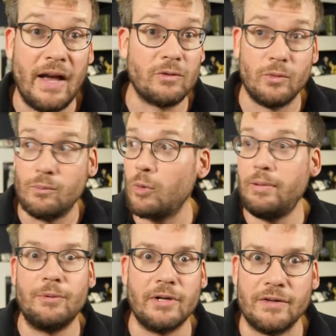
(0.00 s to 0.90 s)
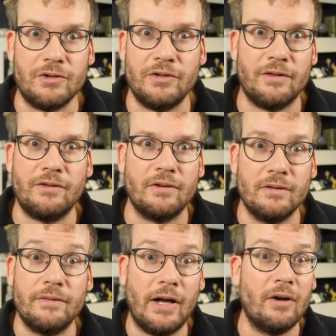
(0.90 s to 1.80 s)
fact, when more people get the chance to
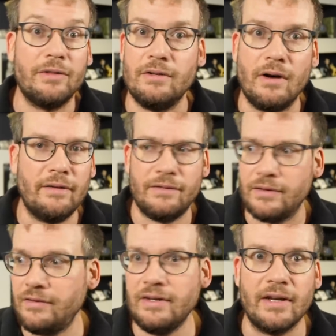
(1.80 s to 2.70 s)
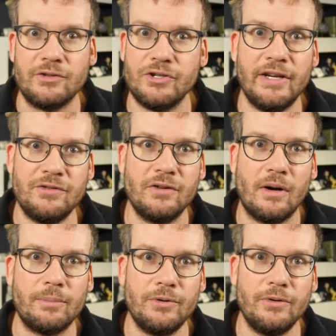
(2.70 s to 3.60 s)
live a healthy life and seek educational
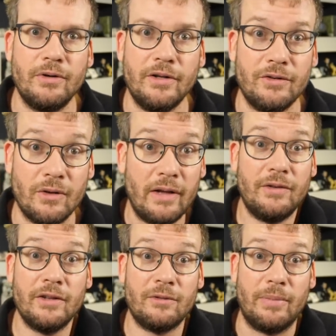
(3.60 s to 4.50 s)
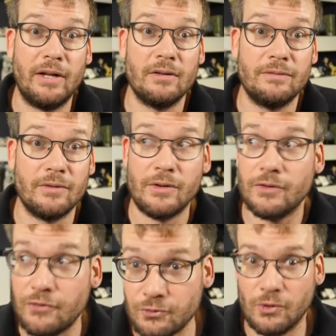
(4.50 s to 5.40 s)
opportunities, life gets better for the
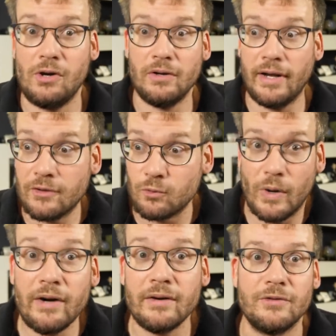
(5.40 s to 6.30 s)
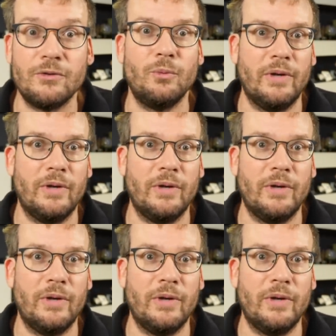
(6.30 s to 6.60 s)
strong as well as the